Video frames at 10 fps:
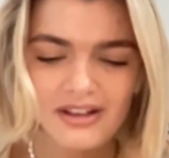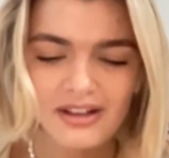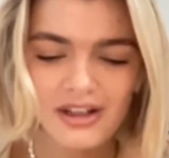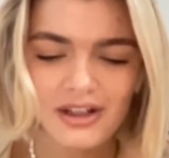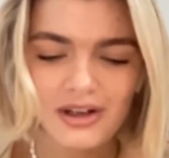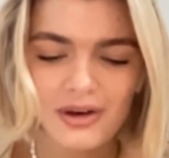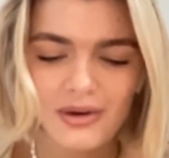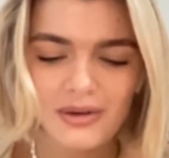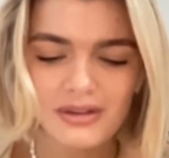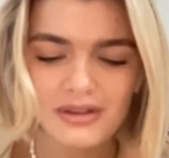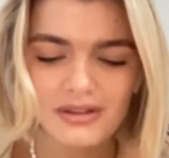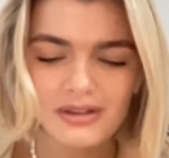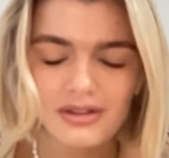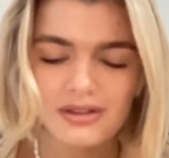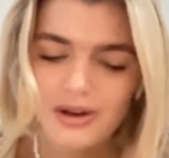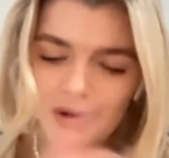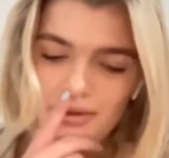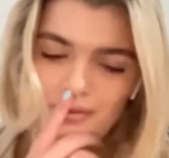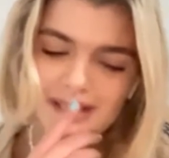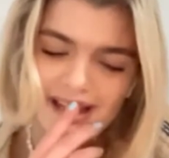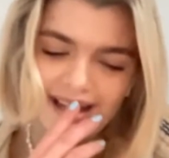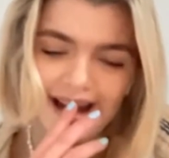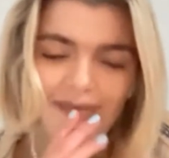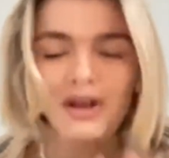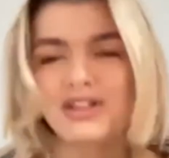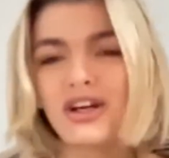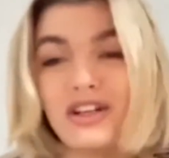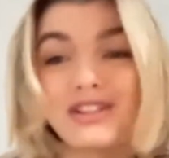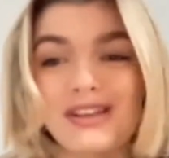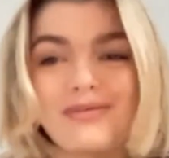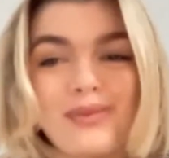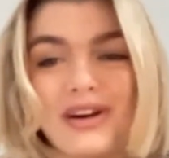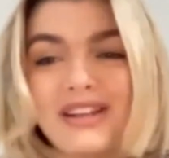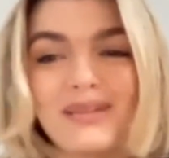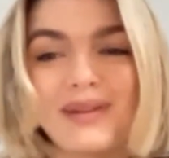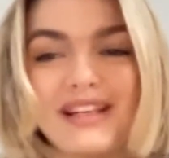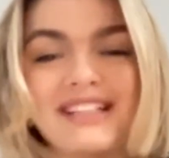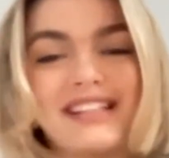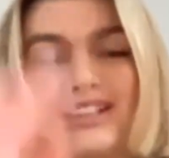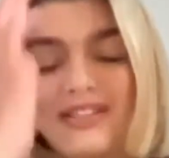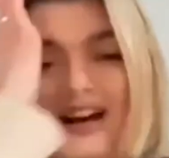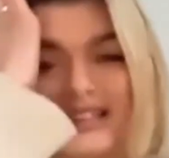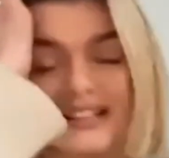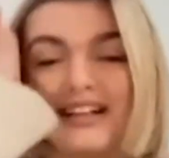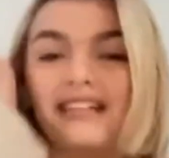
Colour Code. No, was it? I'm not sure. Just one of the beaches in Newcastle.